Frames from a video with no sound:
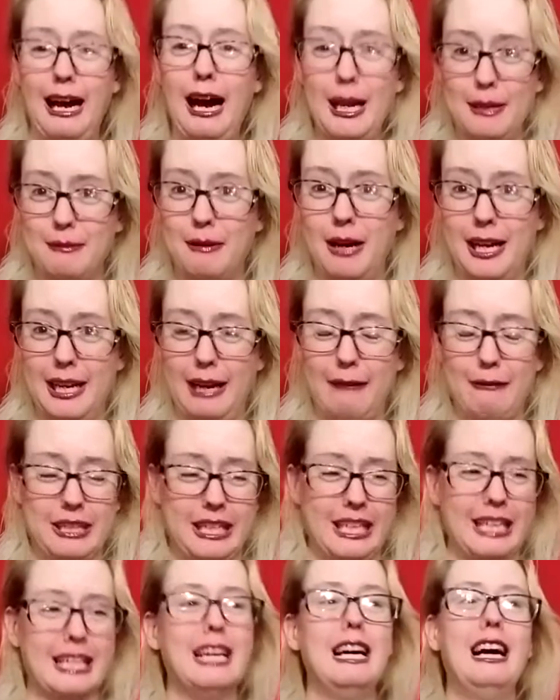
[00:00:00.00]
I'm on
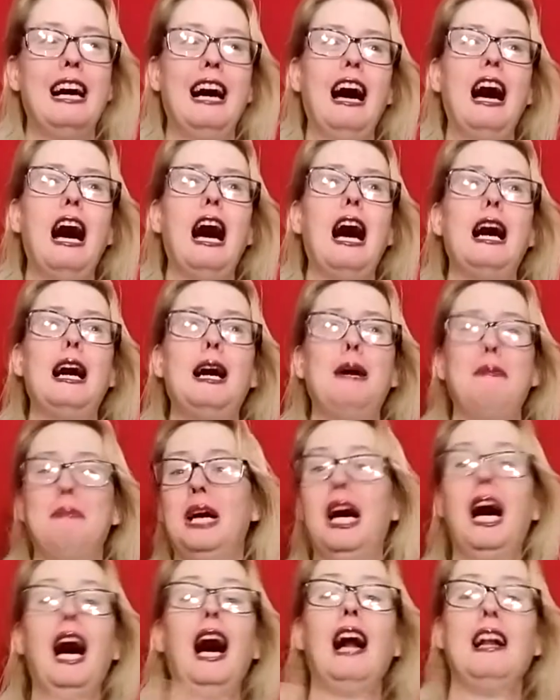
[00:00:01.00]
everything. Um,
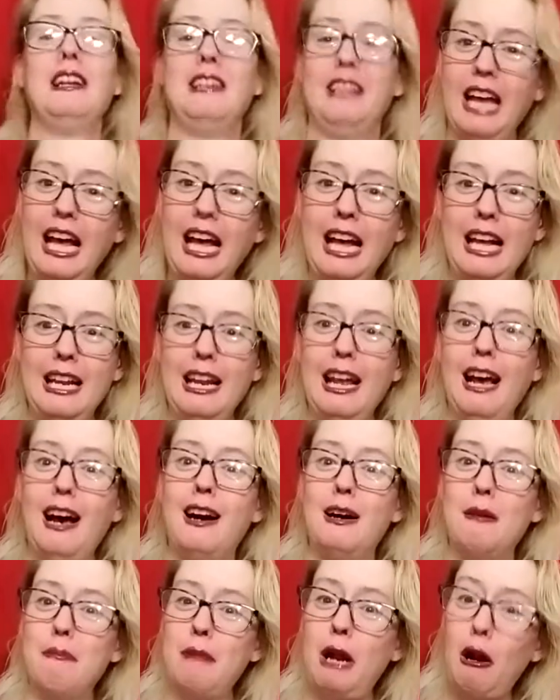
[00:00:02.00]
then,
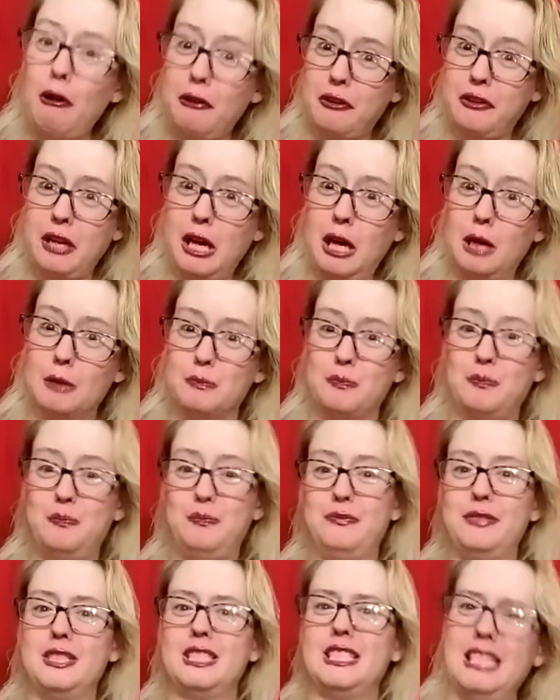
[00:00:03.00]
Periscope.
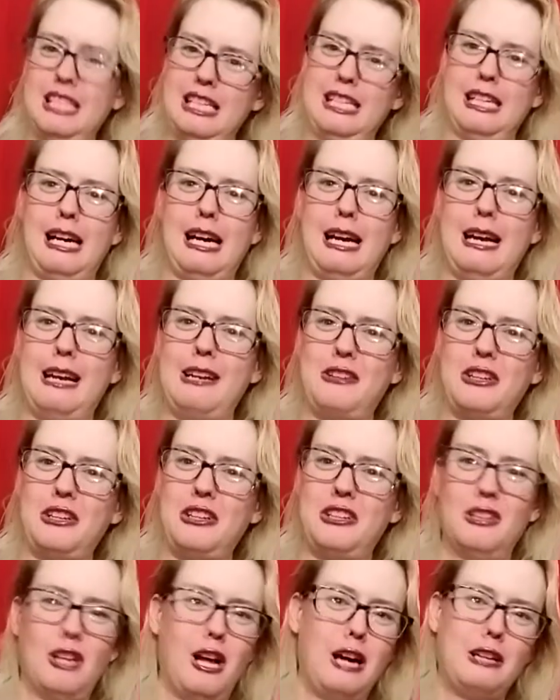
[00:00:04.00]
I just
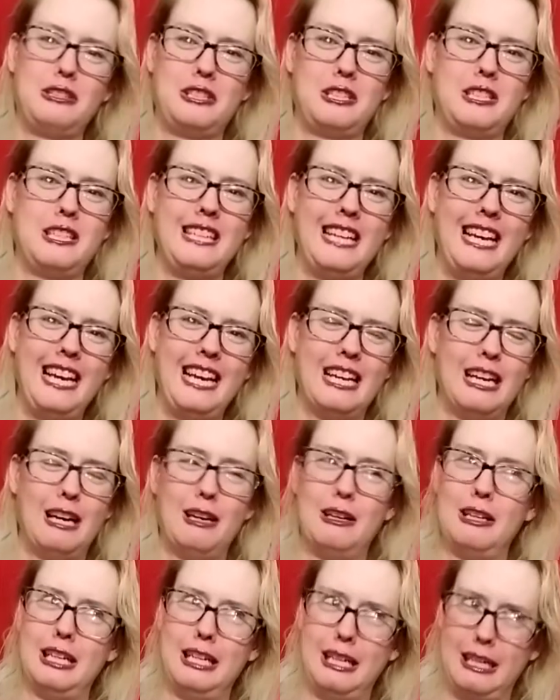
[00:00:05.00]
launched today uh,
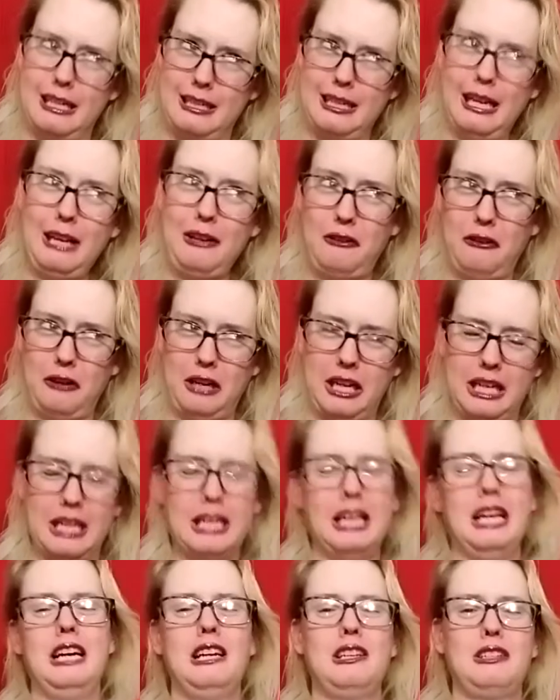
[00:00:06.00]
and yesterday.
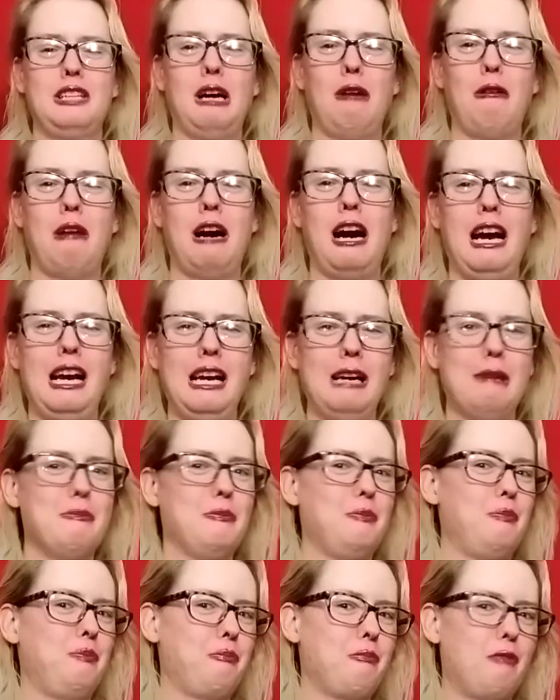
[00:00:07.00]
So I am
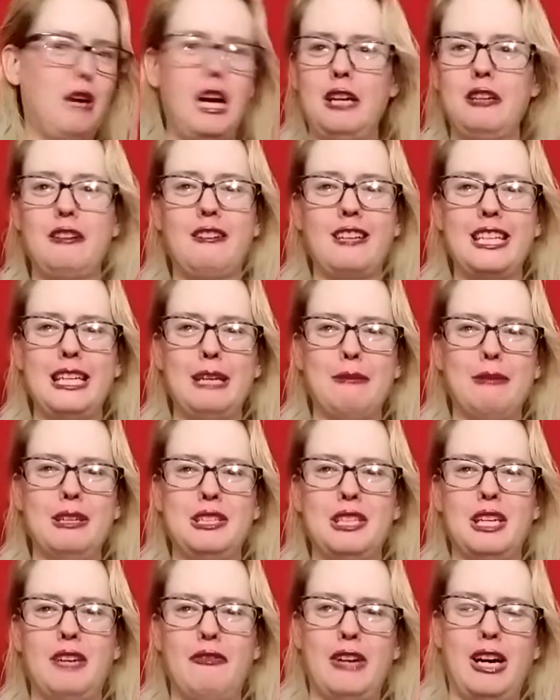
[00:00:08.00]
practically get
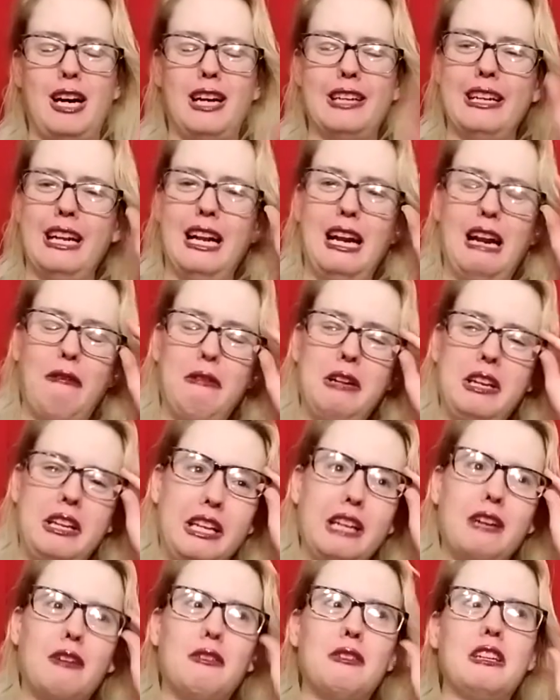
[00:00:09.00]
myself on every
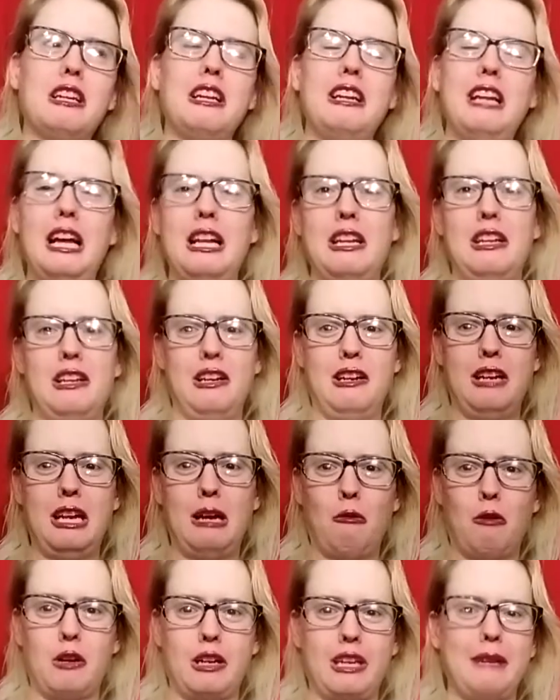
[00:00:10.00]
single net
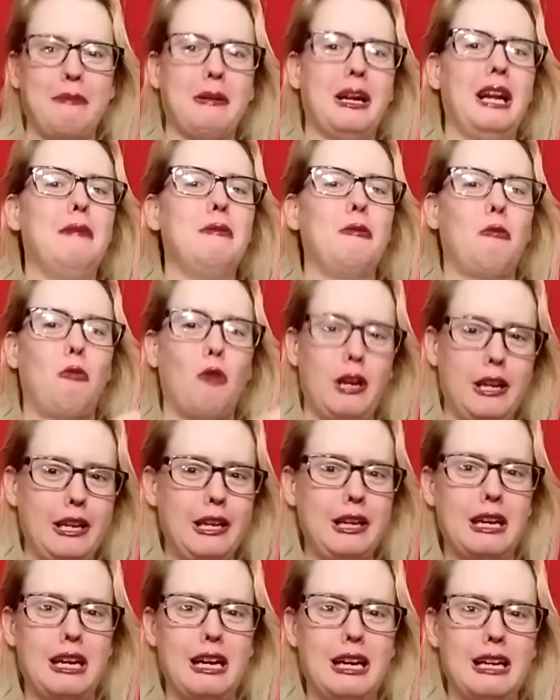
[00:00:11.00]
networking, but I'm working
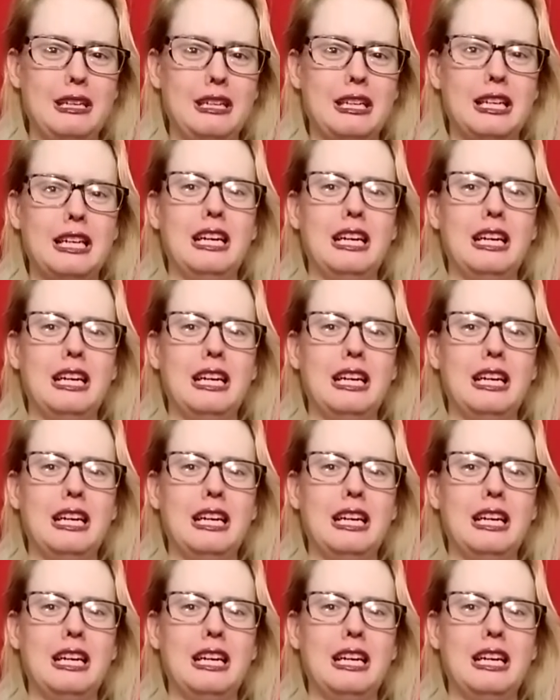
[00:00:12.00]
on